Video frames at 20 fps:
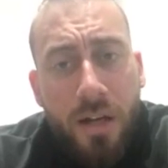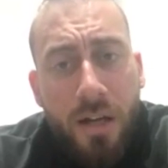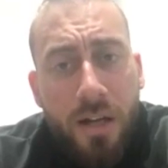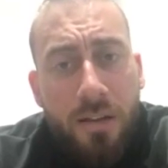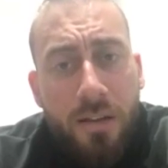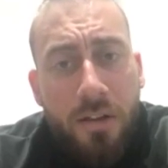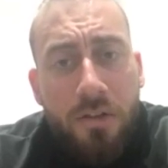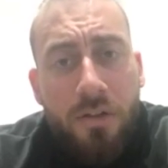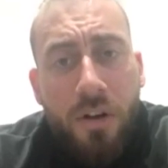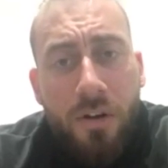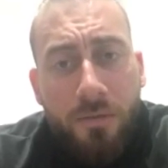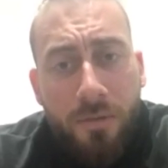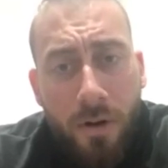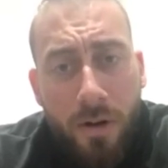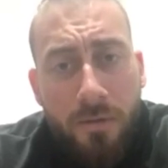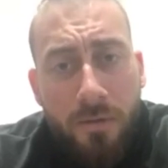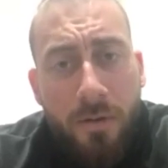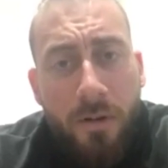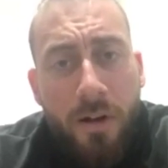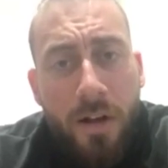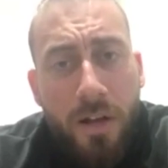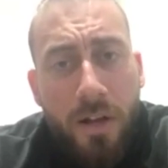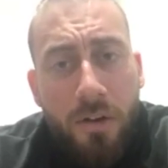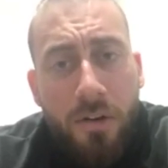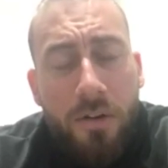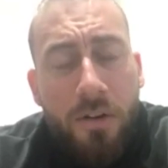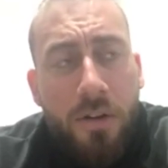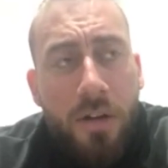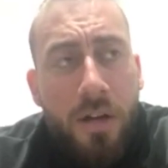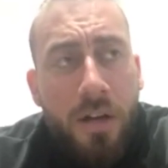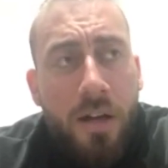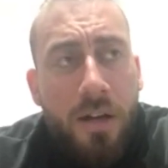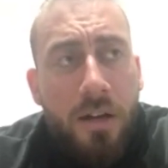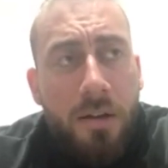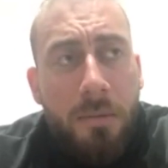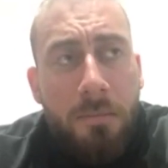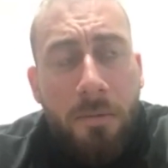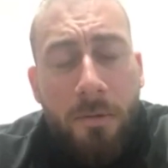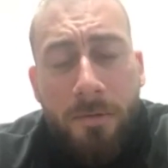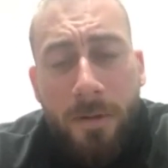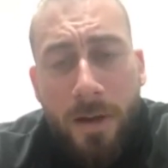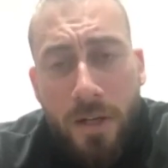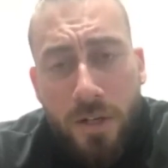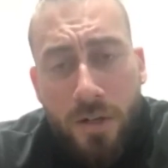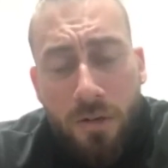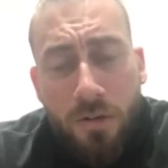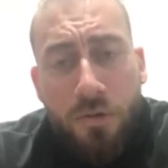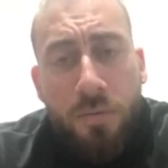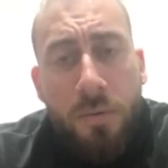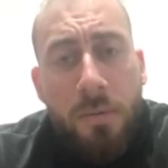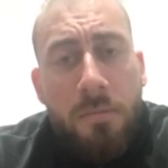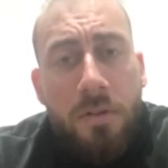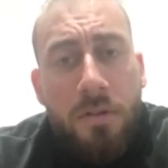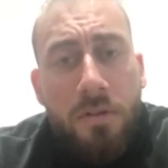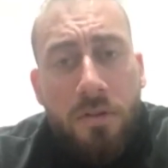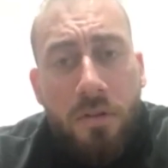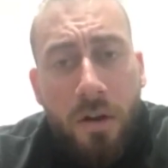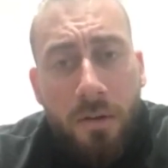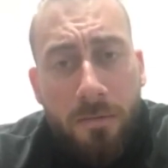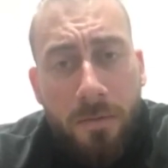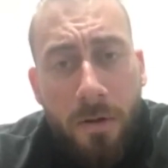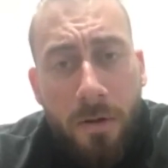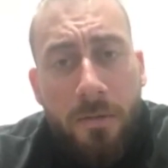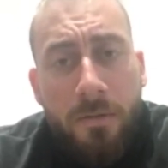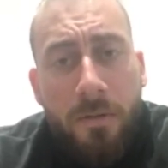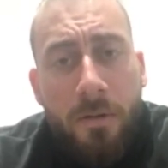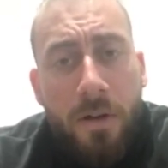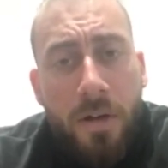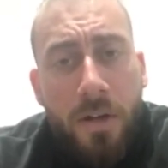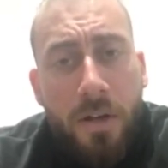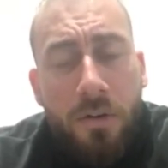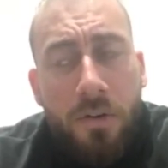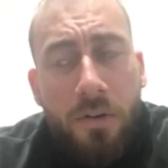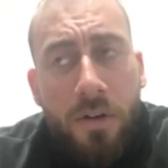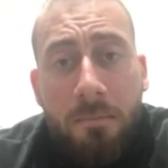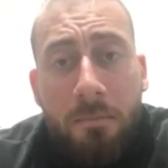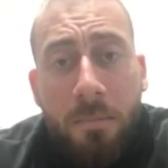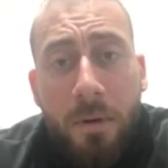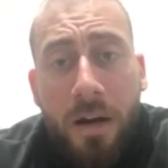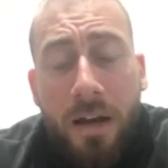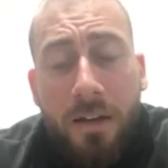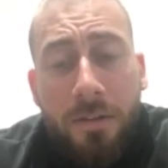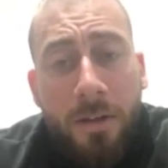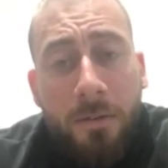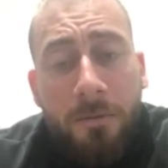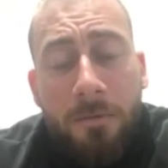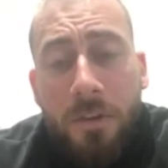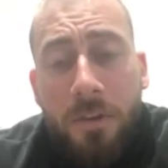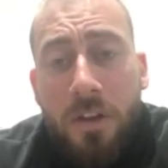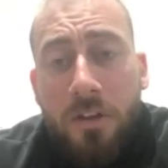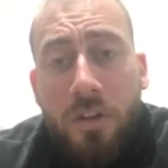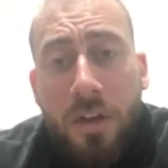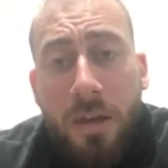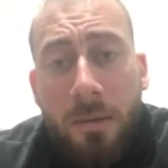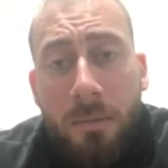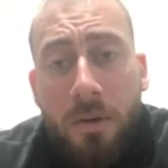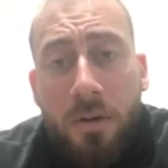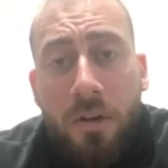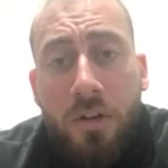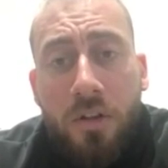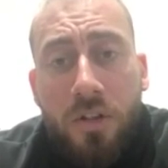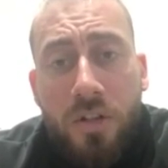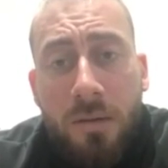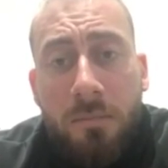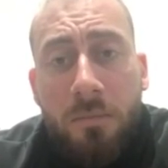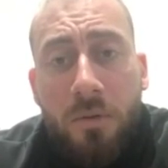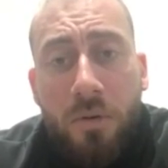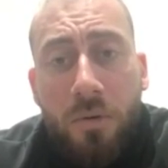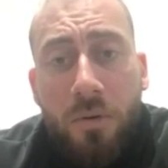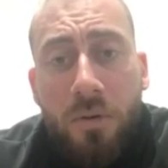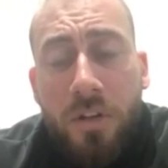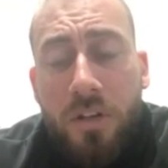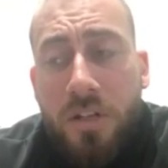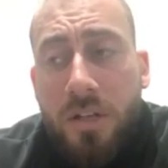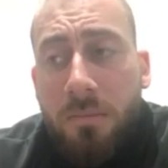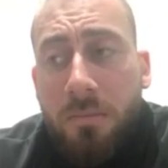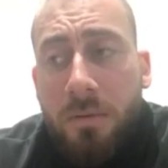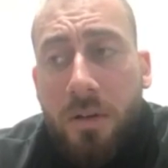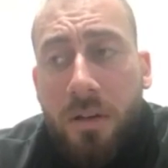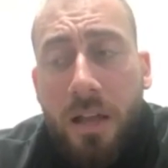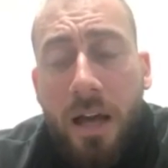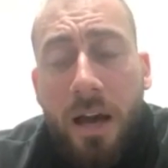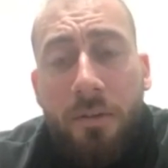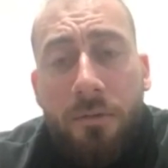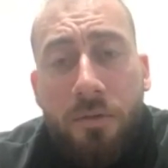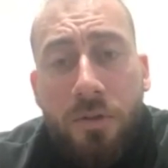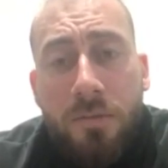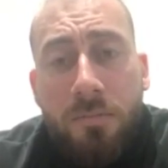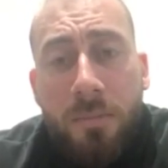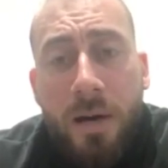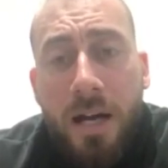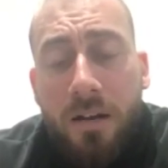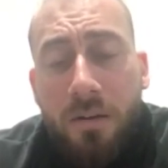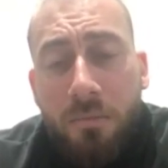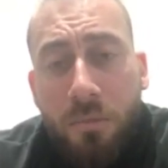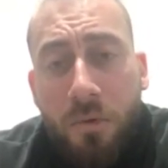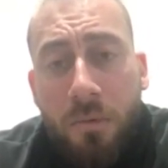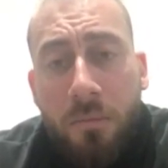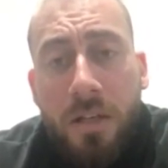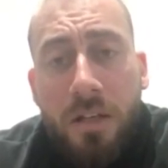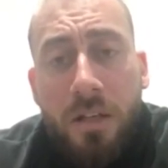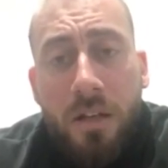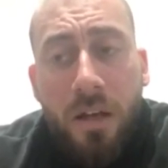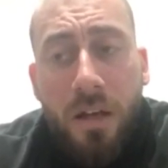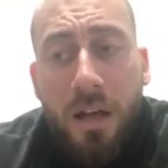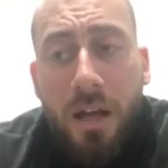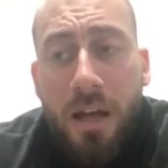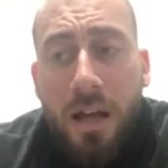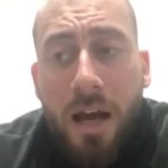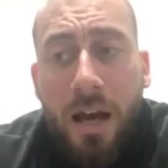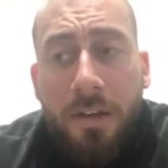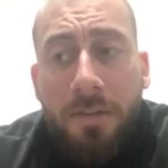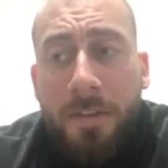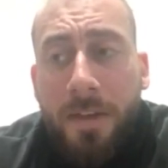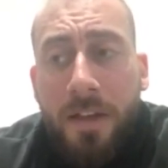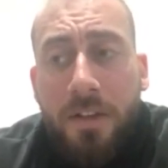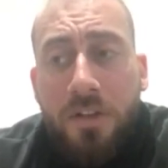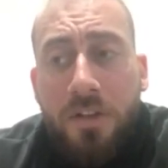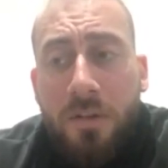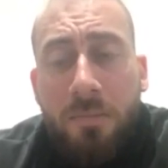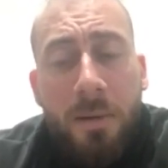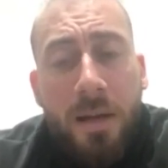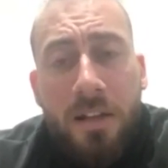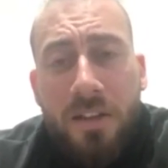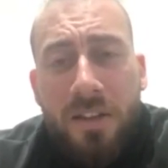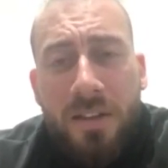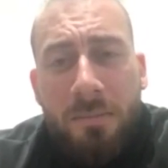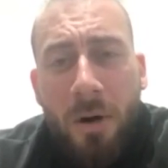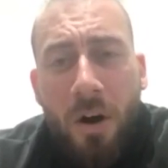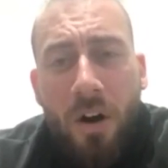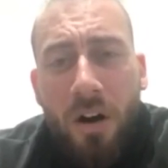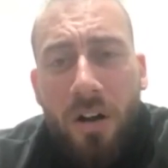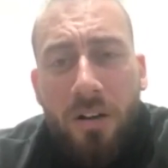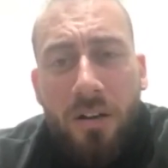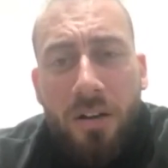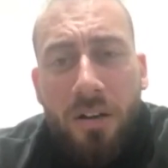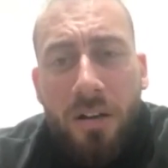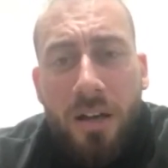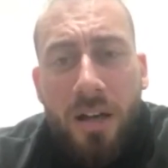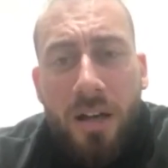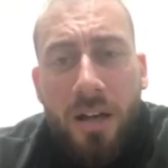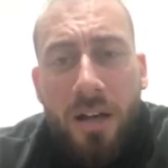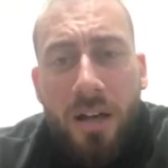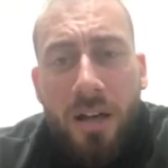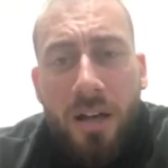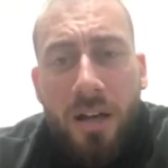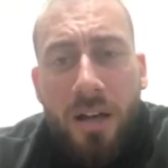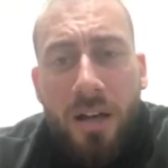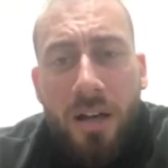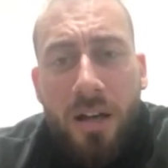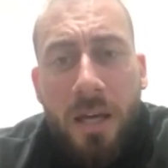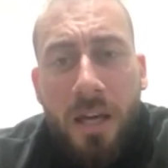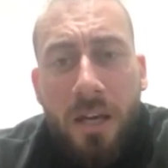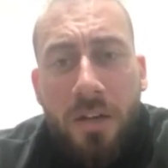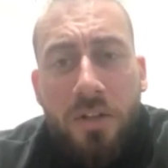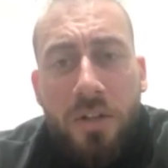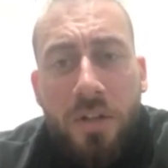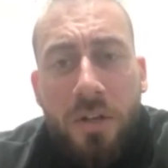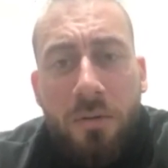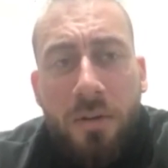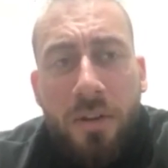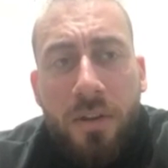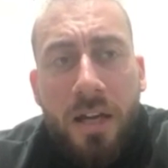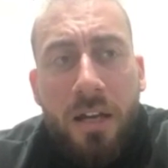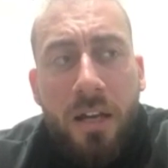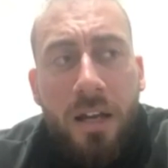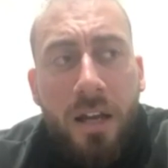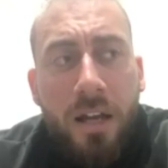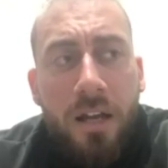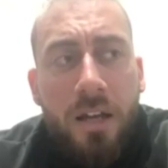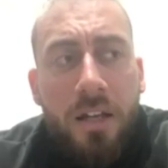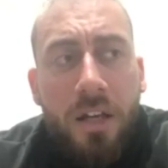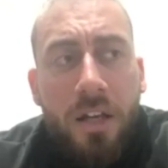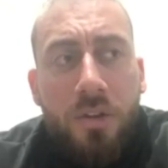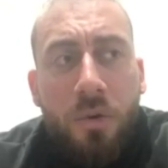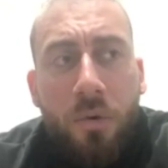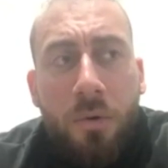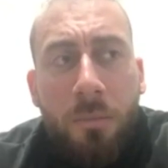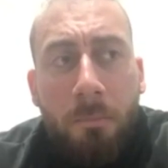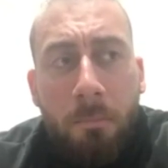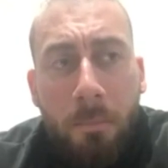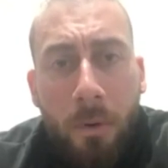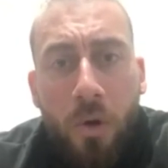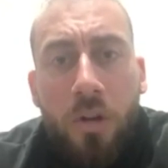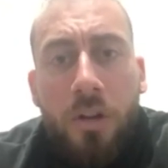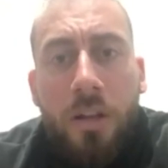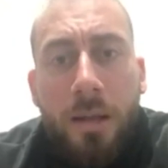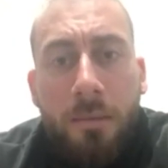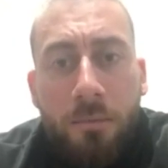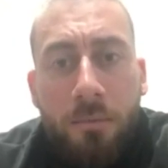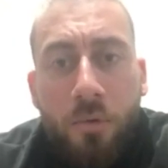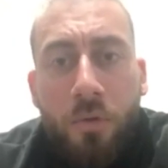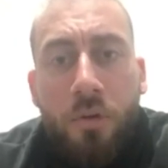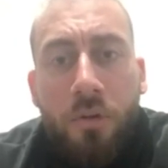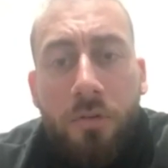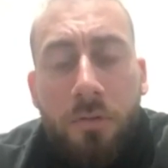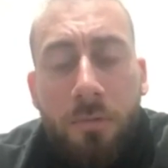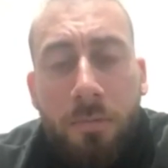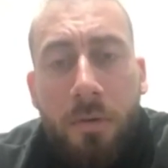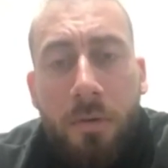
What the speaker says: They start very, very young. Professional swimmers start very, very young. But I think for the typical gym goer, the typical average man and woman, I think just being smart, just making sure that you don't pull them growth